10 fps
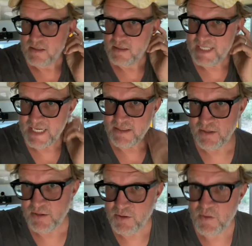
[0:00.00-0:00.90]
Day
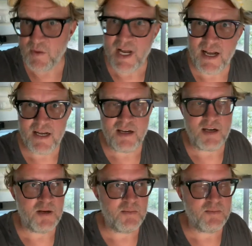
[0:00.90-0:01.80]
two,
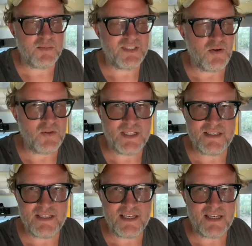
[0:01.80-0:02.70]
only
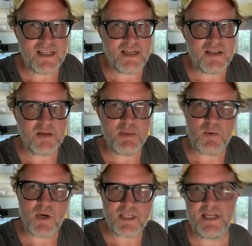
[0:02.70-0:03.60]
did a little bit of
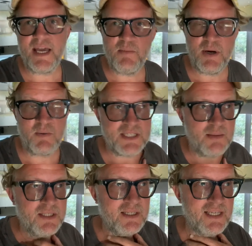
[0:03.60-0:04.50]
work today, but I was
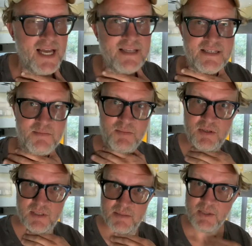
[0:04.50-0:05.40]
able to get some
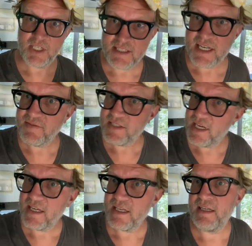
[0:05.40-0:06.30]
good stuff
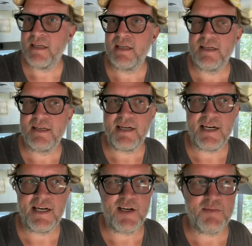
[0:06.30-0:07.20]
done.
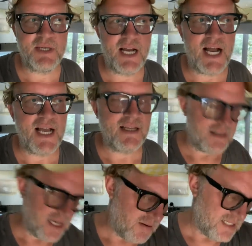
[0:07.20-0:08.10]
I
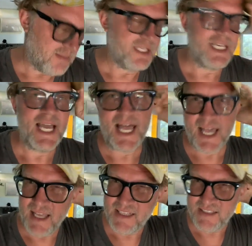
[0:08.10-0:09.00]
was able to
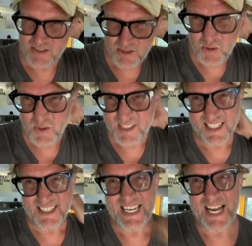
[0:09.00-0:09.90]
get 2
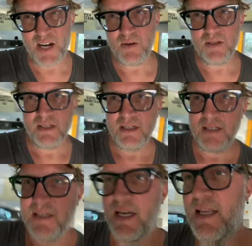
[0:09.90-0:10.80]
seats out,
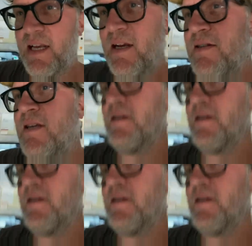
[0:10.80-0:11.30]
and then I was also